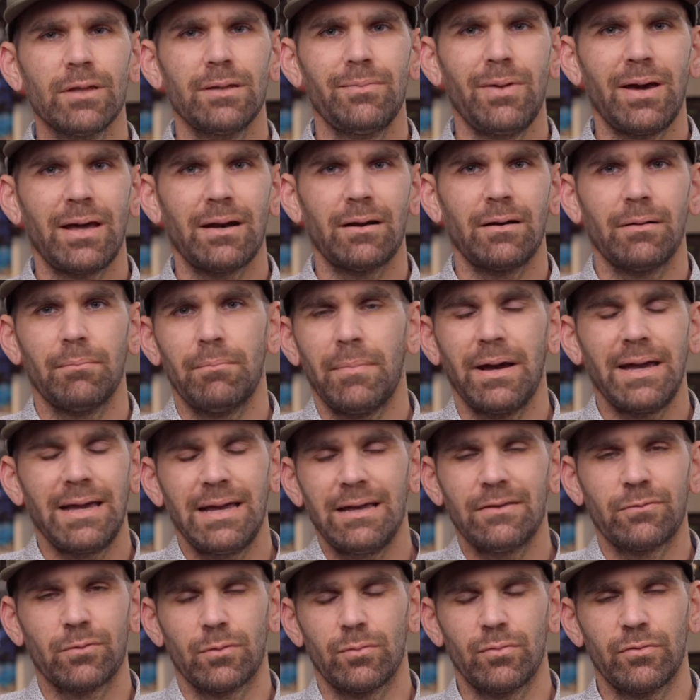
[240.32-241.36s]
really matter. My
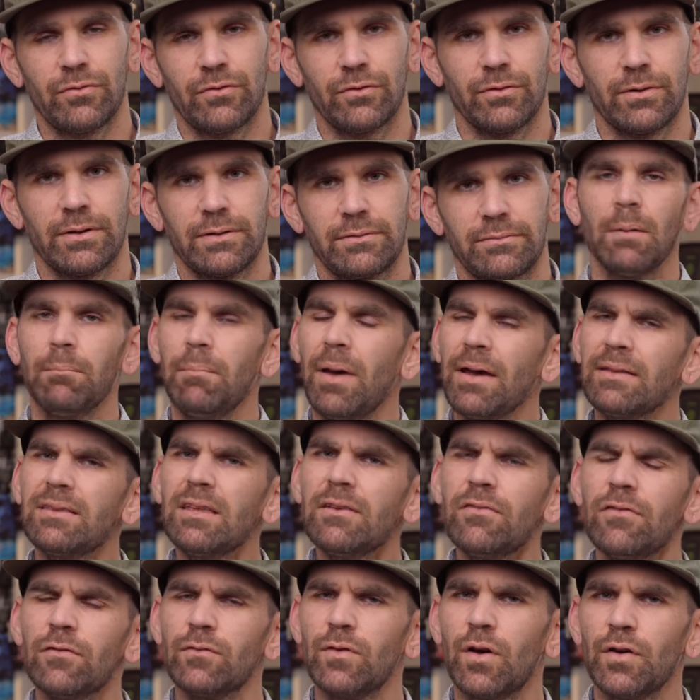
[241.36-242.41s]
hands weren't moving around.
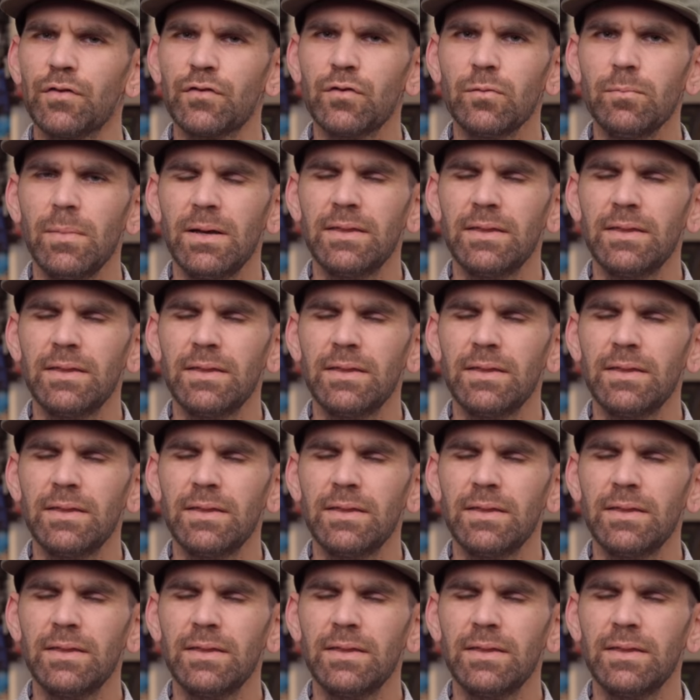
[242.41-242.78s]
MacDev have also